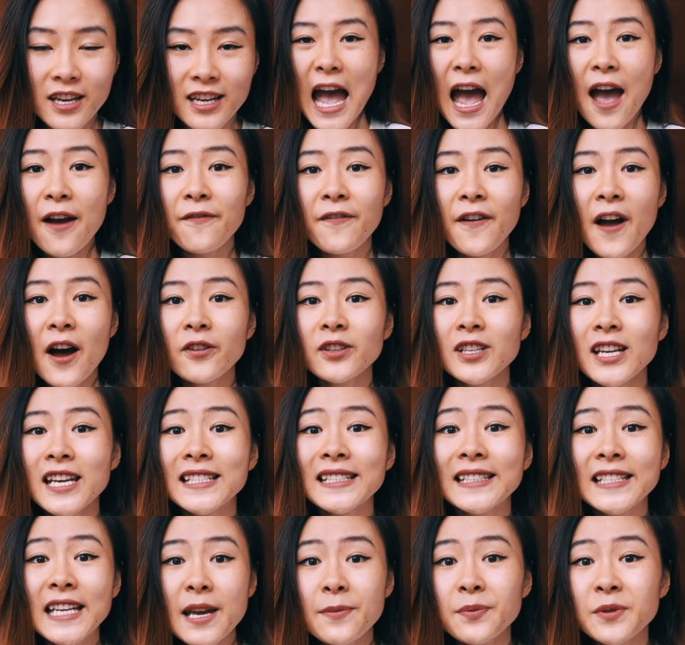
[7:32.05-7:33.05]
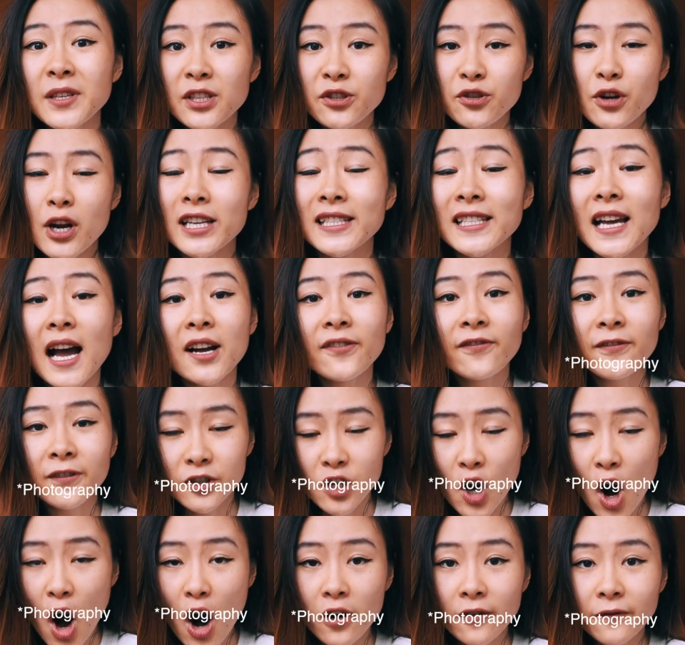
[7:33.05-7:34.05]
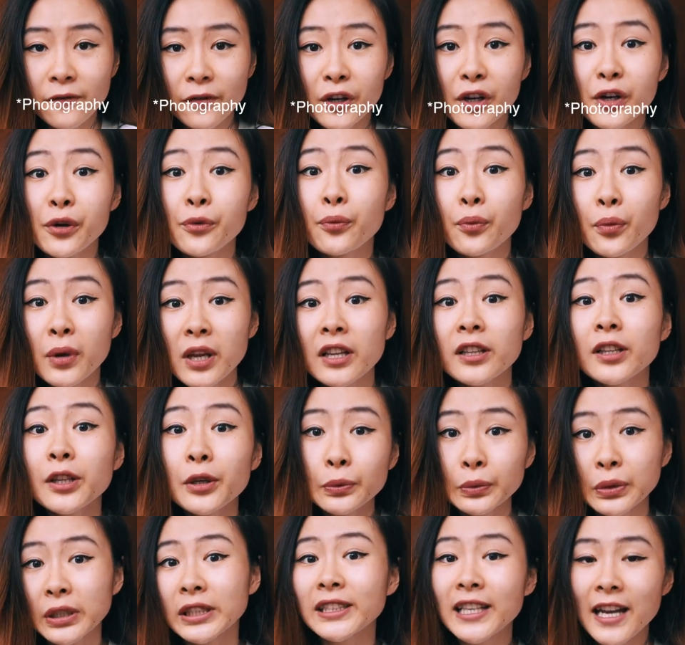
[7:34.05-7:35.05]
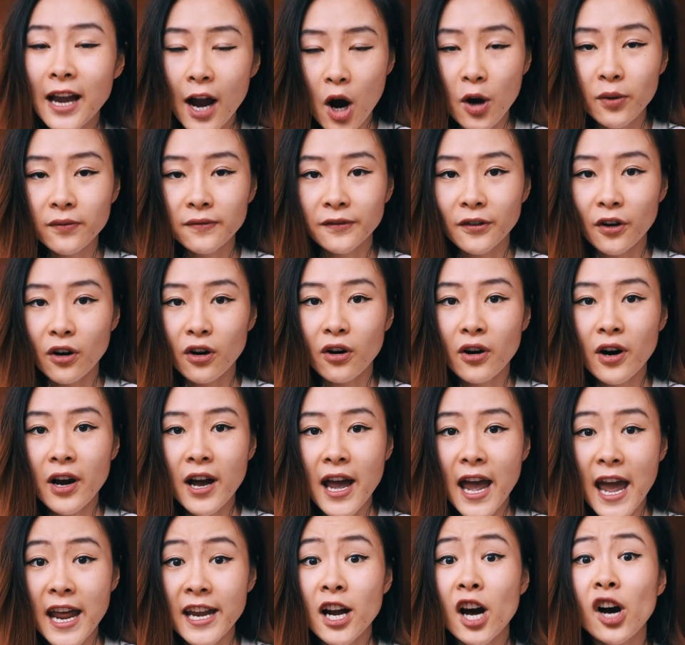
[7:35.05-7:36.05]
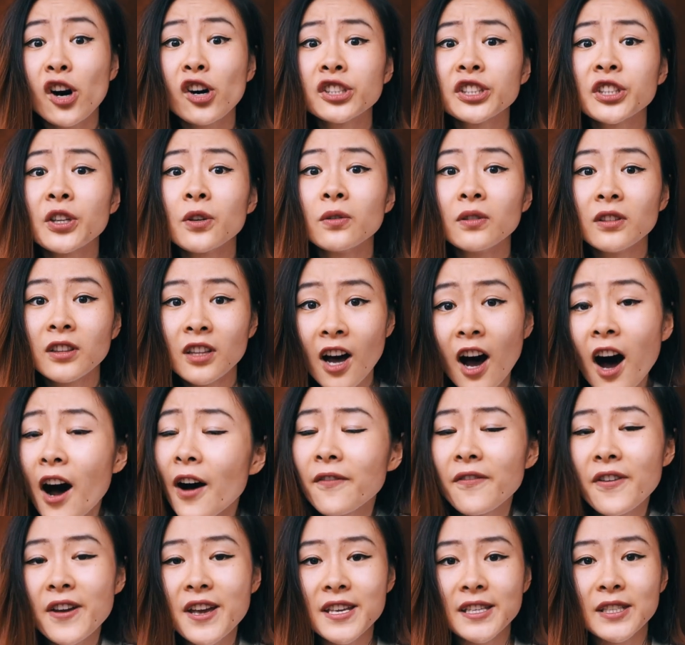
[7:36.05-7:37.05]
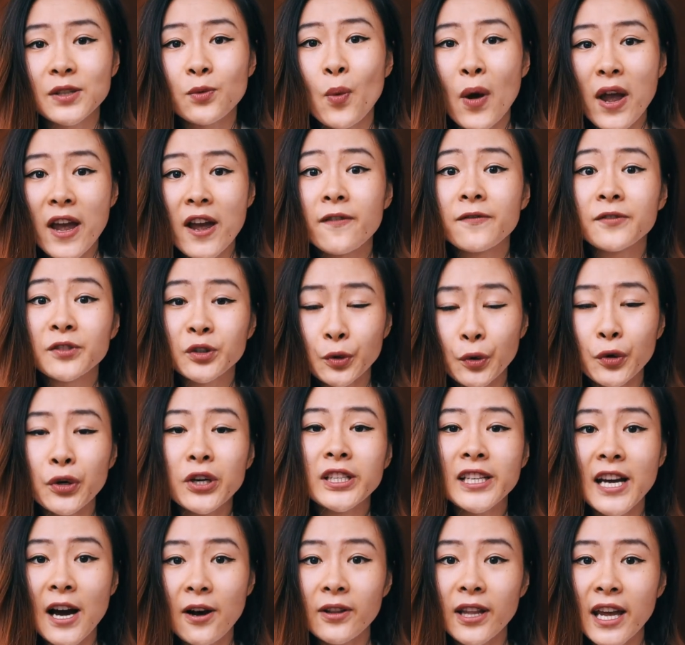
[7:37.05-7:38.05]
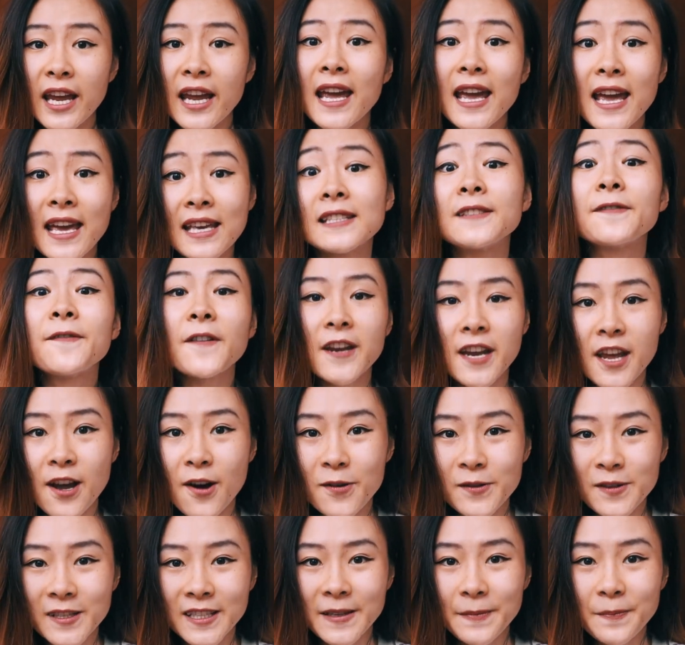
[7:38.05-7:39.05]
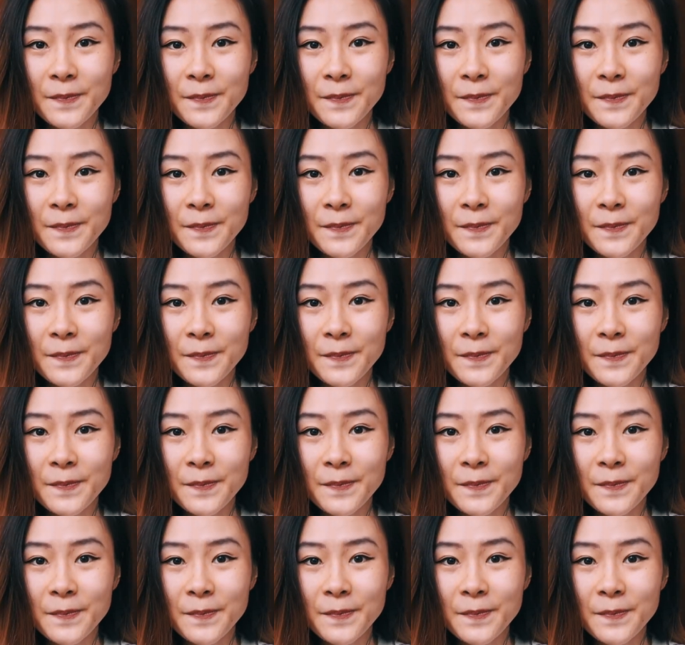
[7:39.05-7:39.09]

I found his tips and tricks on photography really, really helpful. And I also love his way of storytelling in his videos.